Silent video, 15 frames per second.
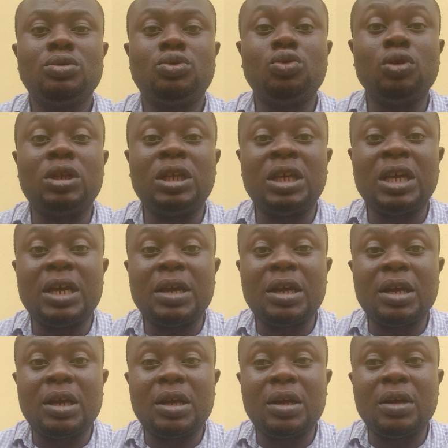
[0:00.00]
to the
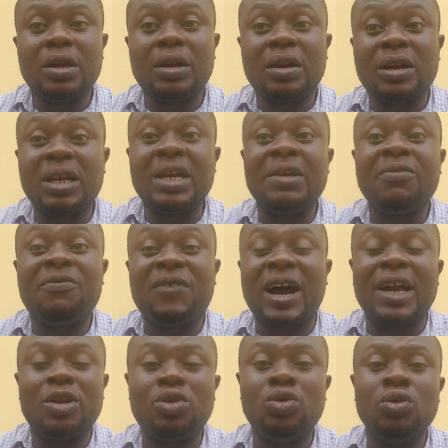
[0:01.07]
real
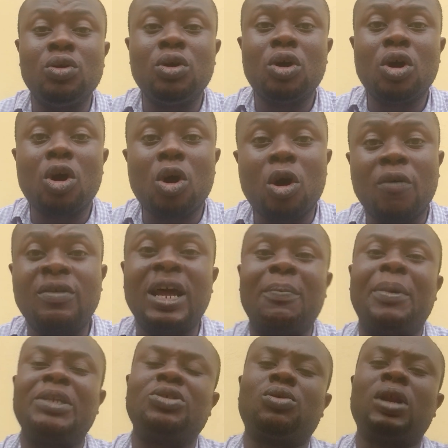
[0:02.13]
value of that
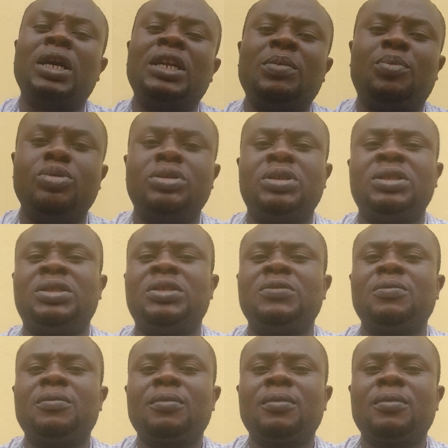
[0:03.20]
particular deposit.